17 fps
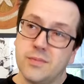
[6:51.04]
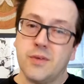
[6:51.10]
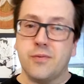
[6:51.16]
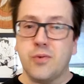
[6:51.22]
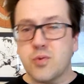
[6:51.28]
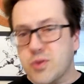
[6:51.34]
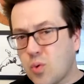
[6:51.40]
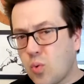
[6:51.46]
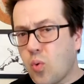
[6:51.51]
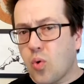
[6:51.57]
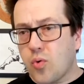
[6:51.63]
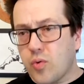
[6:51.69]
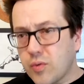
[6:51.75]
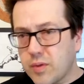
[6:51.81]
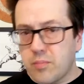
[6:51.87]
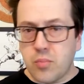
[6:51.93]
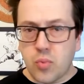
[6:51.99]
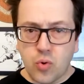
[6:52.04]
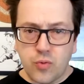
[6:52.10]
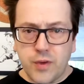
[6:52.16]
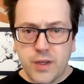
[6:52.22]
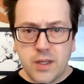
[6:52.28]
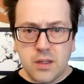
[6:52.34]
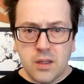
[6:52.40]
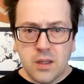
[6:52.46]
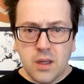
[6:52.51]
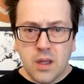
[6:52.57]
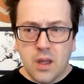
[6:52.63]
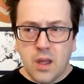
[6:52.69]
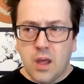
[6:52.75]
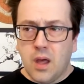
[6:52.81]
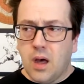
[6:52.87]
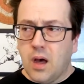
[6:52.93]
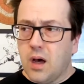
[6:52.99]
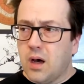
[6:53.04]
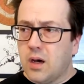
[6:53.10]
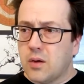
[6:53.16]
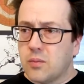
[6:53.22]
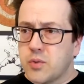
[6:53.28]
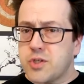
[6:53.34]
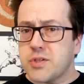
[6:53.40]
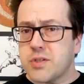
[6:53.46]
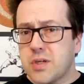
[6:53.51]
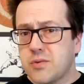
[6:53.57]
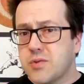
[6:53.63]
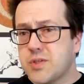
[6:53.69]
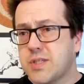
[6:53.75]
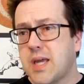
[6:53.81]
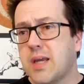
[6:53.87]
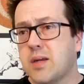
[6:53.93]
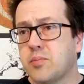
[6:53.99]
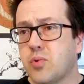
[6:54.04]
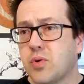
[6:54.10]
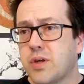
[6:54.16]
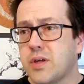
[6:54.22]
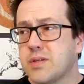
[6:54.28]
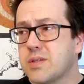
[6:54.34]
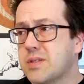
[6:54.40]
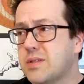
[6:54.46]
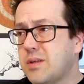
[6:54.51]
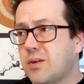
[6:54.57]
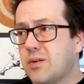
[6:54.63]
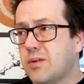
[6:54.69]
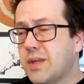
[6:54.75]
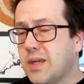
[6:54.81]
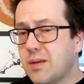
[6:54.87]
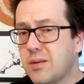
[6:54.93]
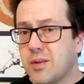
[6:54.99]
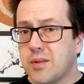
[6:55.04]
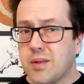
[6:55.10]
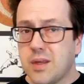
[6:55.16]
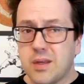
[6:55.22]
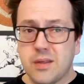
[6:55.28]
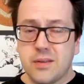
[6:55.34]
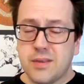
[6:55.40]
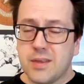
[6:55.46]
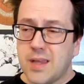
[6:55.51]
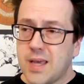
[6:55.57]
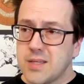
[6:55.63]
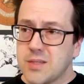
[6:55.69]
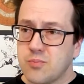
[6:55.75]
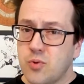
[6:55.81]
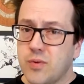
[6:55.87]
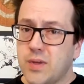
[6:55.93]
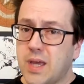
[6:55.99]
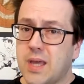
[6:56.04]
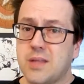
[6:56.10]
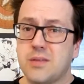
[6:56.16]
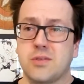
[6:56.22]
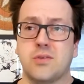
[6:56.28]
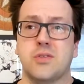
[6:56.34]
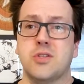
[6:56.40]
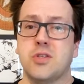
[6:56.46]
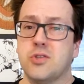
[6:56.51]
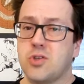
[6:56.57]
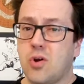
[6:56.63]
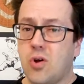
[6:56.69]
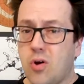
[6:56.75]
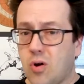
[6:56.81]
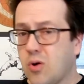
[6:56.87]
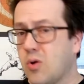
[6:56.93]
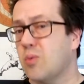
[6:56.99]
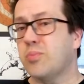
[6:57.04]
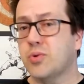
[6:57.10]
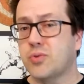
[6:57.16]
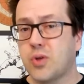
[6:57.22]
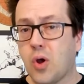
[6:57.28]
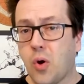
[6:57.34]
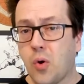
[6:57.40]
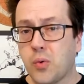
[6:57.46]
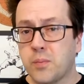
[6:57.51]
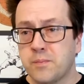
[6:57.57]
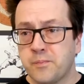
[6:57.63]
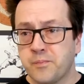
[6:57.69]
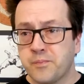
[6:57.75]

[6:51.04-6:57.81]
first quarter of the movie, which is understandable, because you know the last movie ends on such a horrible note.